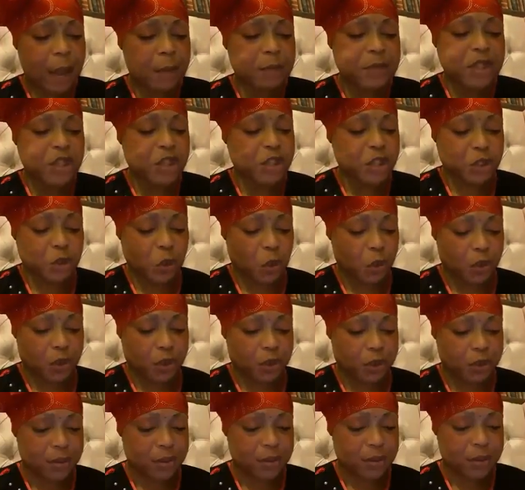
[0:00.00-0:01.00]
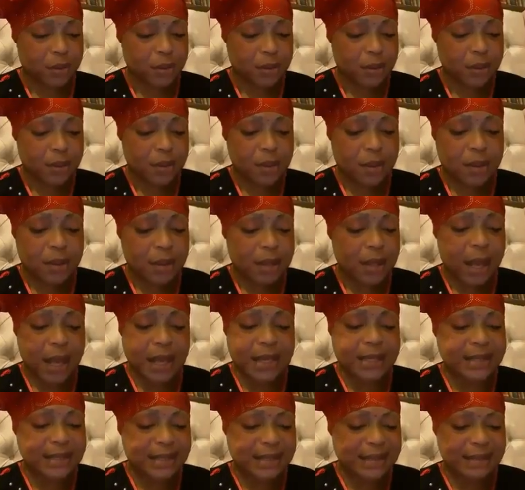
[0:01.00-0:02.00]
I'm in shock.
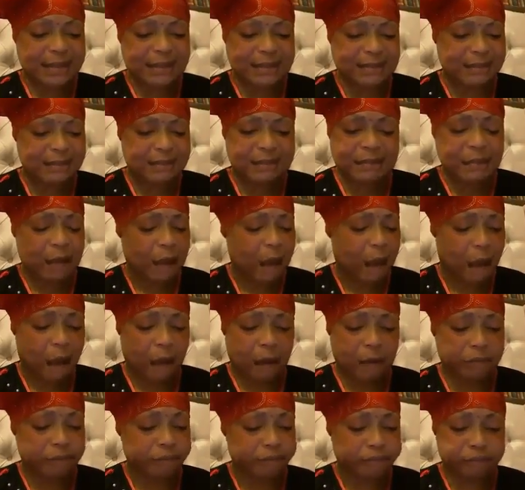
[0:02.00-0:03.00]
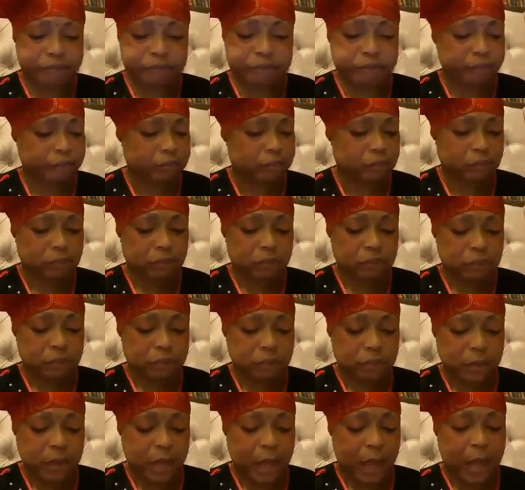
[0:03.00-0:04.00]
As in,
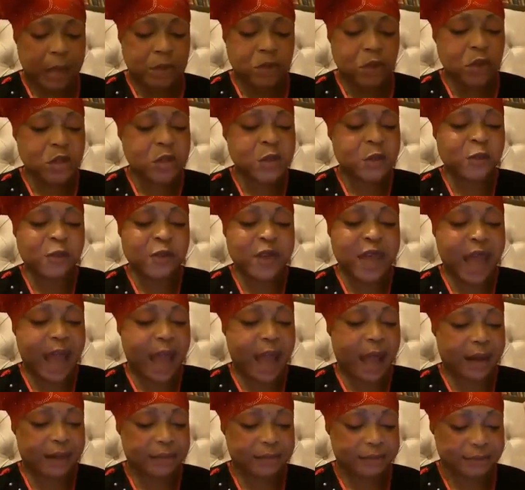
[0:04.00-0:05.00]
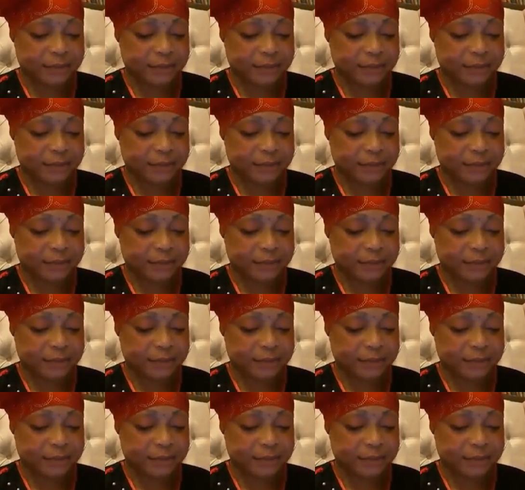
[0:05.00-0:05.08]
I just fear.